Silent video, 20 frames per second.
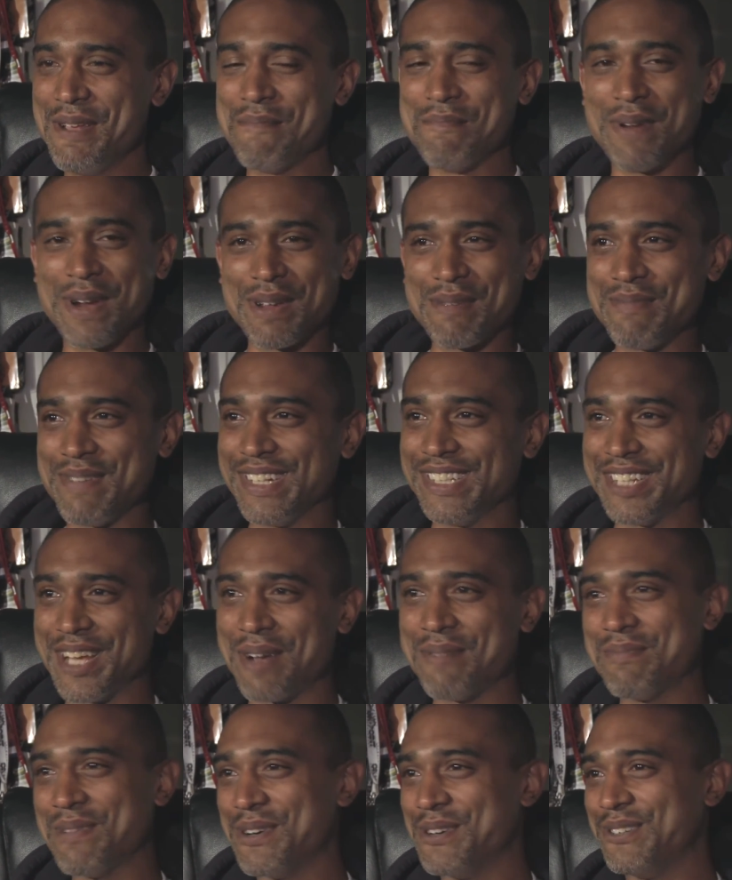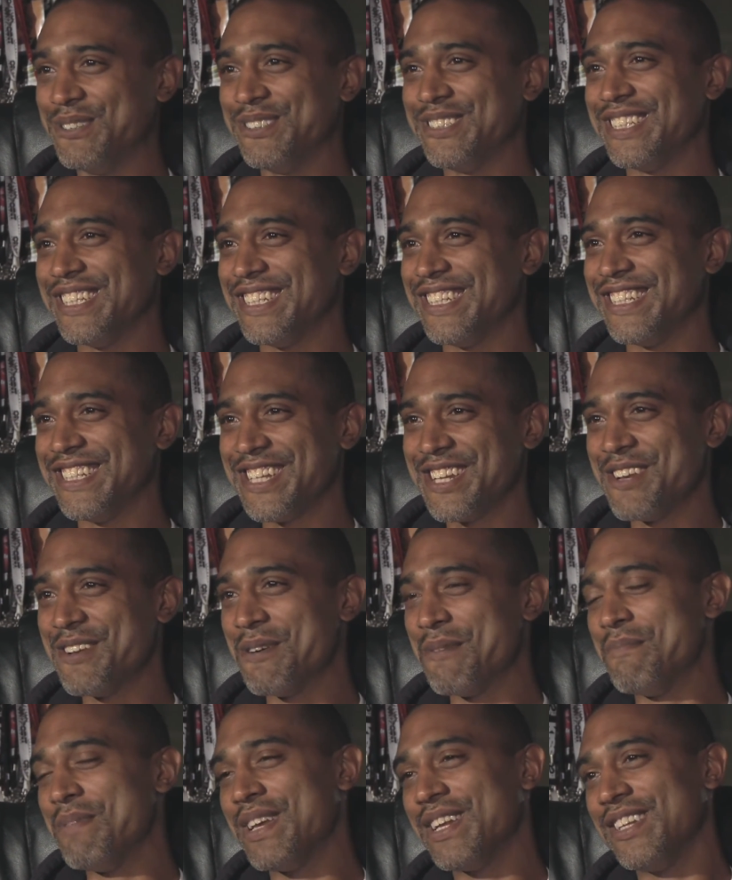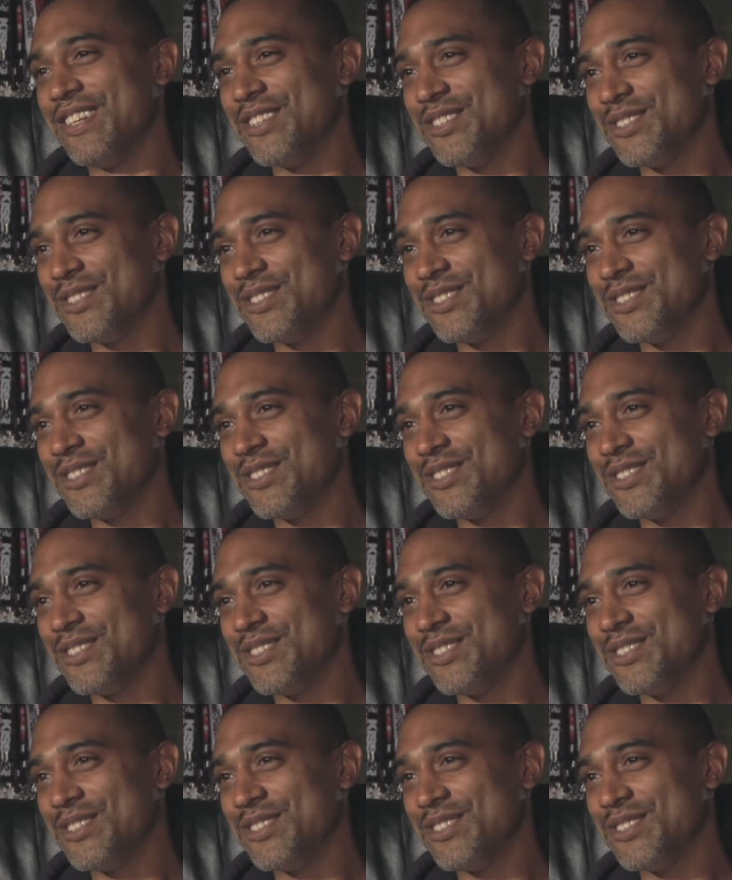bringing me demos and, you know, being in the